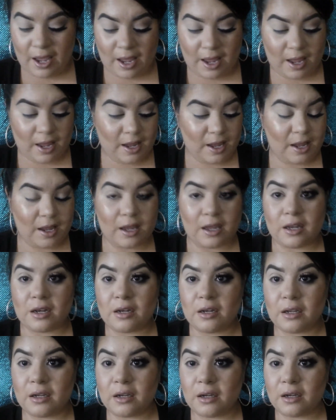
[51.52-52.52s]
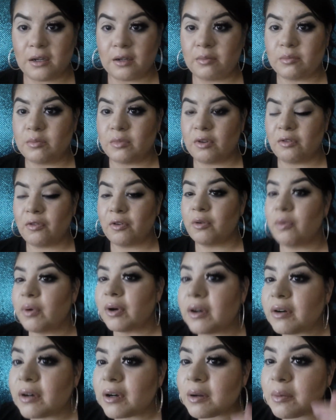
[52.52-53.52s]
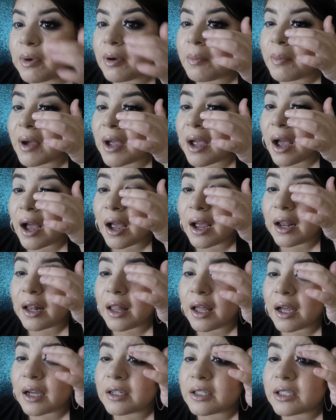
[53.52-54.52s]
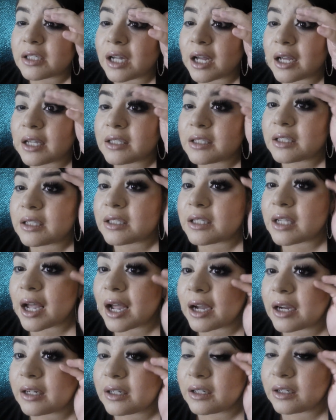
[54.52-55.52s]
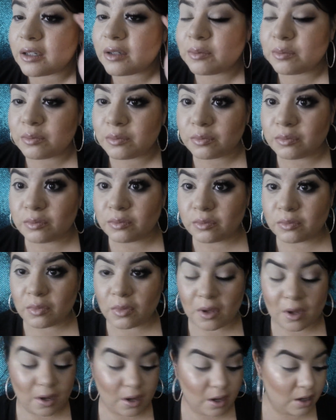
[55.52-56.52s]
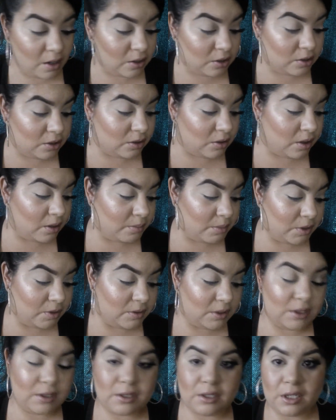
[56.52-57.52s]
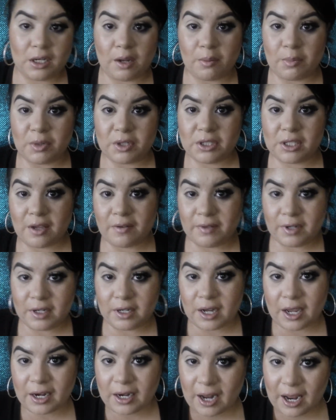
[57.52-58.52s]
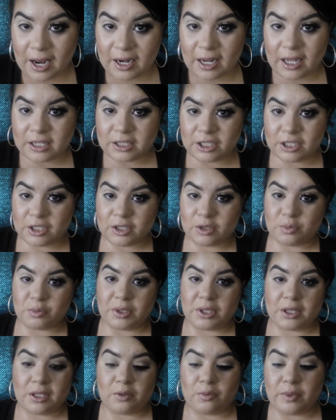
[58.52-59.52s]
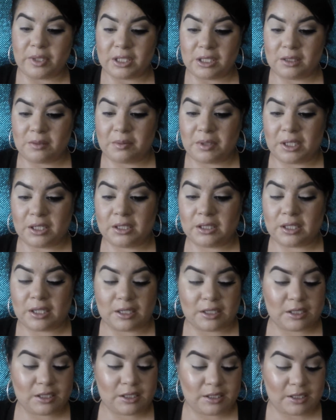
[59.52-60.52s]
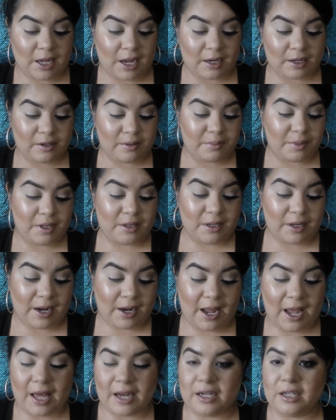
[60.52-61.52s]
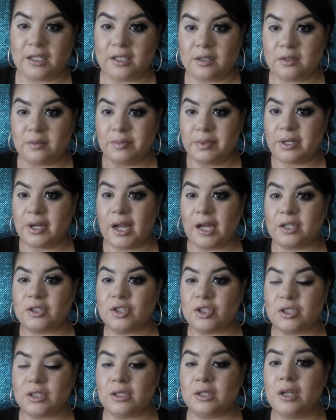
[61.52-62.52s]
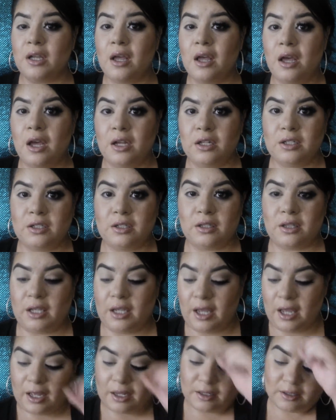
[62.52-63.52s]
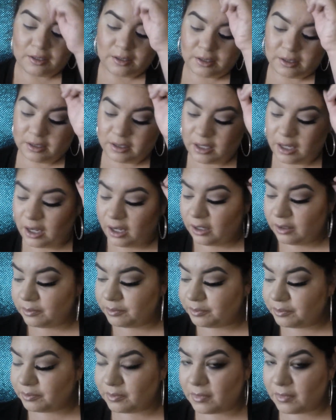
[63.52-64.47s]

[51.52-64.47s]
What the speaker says: And if you're wondering about my eyelash, I stacked them. So I'm using the number 79 eyelashes with the wispies. I just stack them and then I add a little bit extra to the ends, and